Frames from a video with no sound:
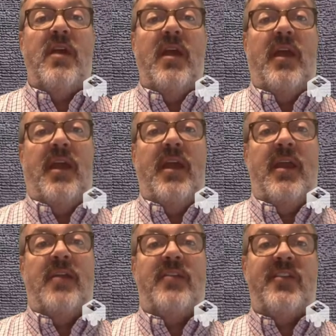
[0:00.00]

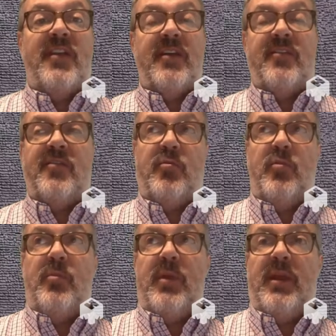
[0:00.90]
and 6
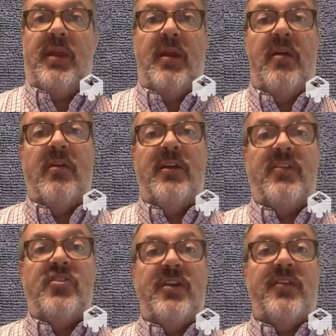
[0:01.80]
would be our
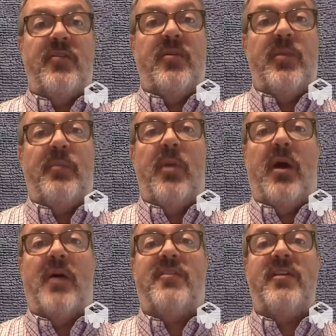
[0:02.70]
digit, so it'd be
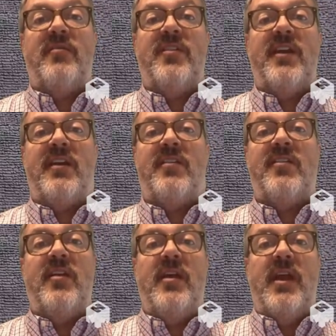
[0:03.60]
positive
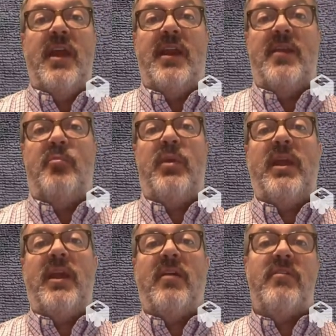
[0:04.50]
6. And in
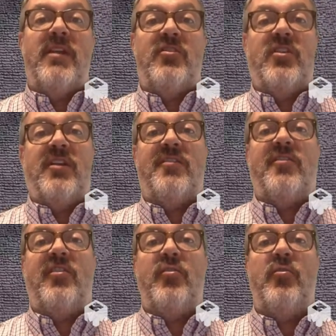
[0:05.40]
B, our digit is
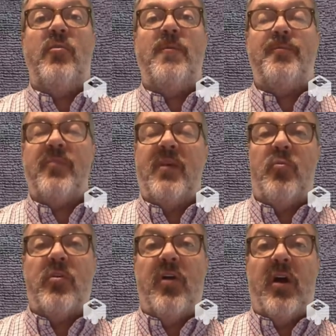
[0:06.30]
2, and
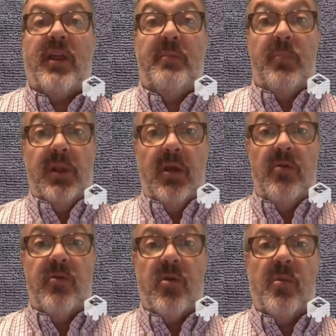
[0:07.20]
we're talking
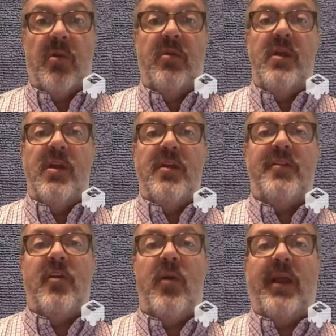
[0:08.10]
below normal,
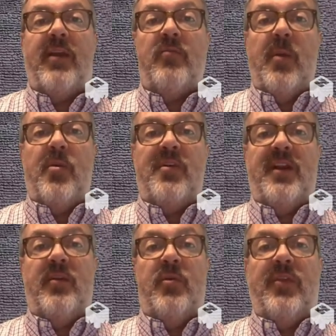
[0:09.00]
so I can
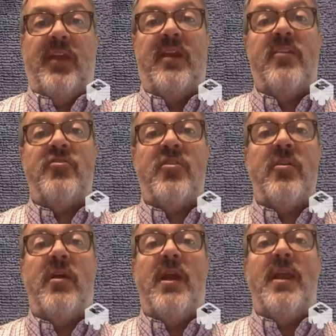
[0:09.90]
represent it with the
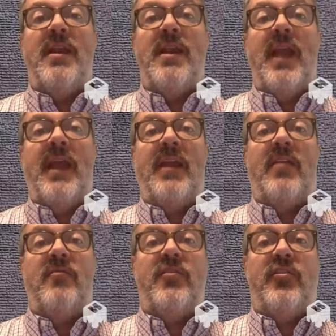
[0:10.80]
integer
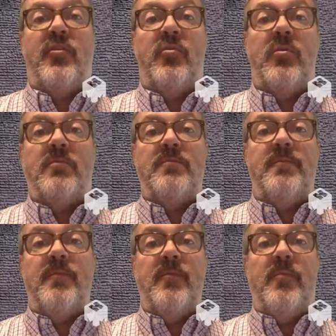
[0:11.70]
negative 2.
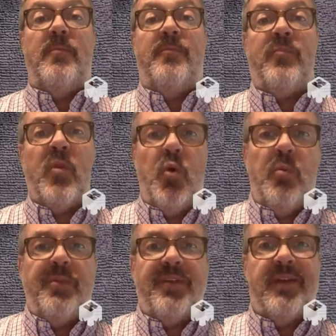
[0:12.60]

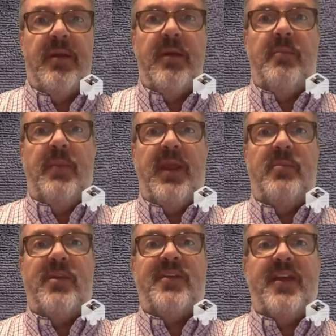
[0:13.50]
Oops, made a
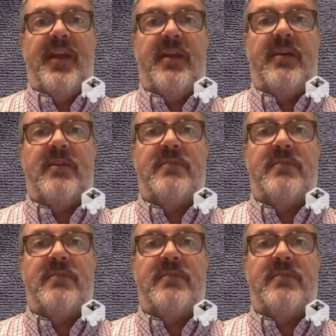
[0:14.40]
mistake.